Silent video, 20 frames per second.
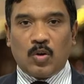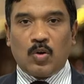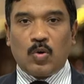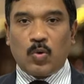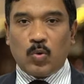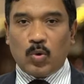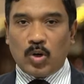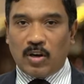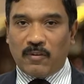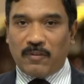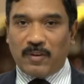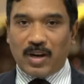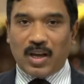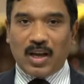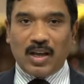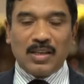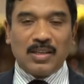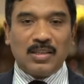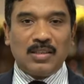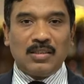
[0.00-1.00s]
Rule of
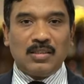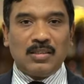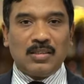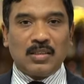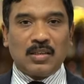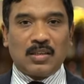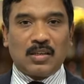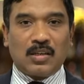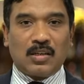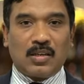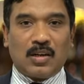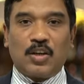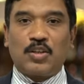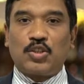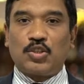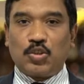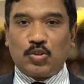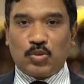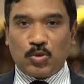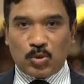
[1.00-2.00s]
law,
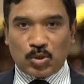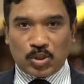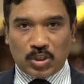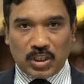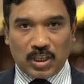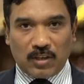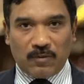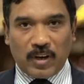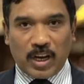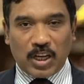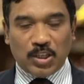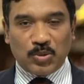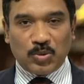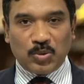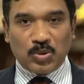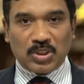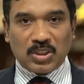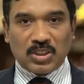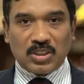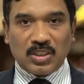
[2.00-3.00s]
constitutional
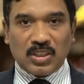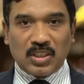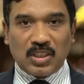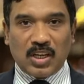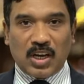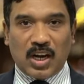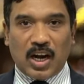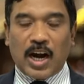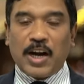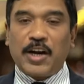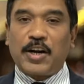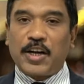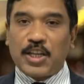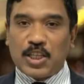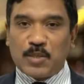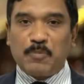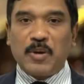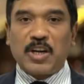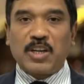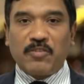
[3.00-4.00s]
values, and
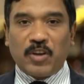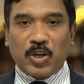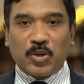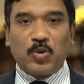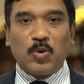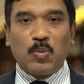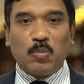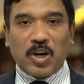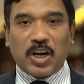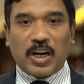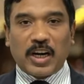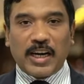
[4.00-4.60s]
respect for human